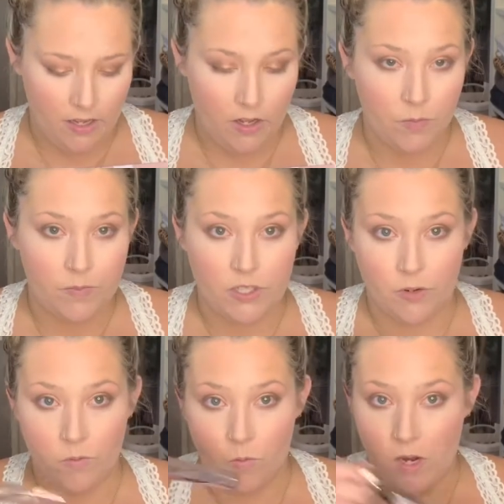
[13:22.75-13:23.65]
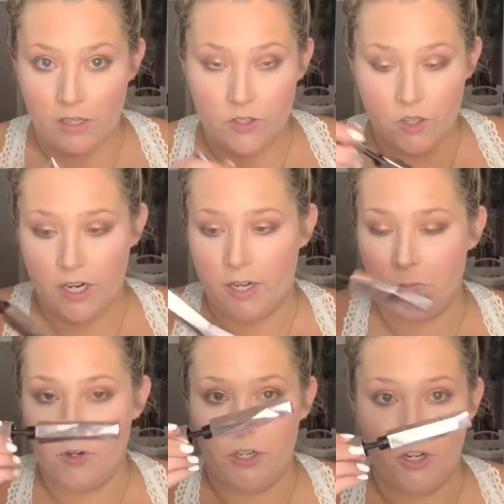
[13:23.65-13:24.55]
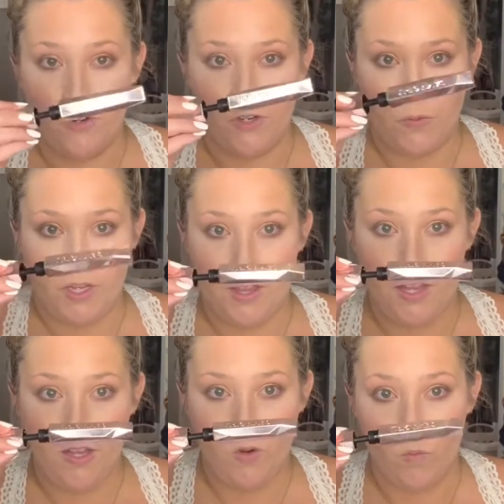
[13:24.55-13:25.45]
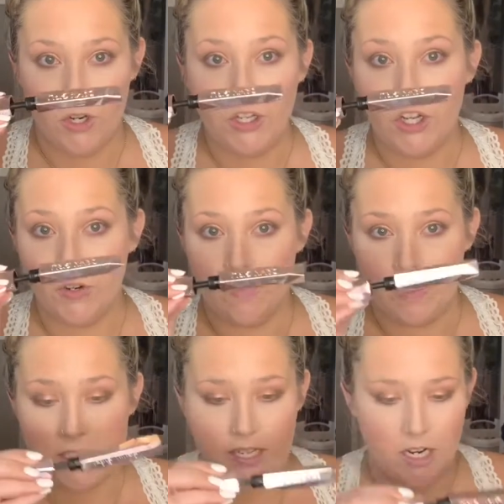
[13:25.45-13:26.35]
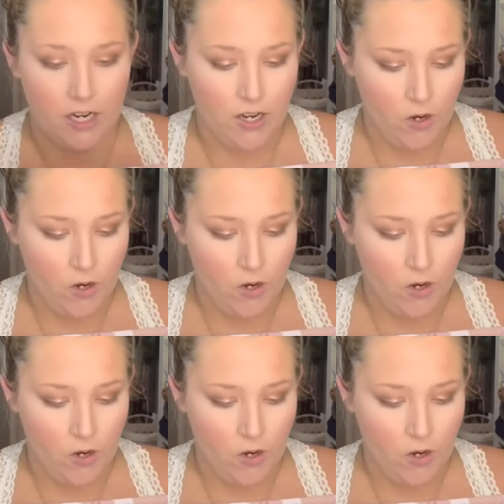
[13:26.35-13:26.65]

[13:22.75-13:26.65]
Oh, so while it's drying, I'm going to go in with one coat of mascara.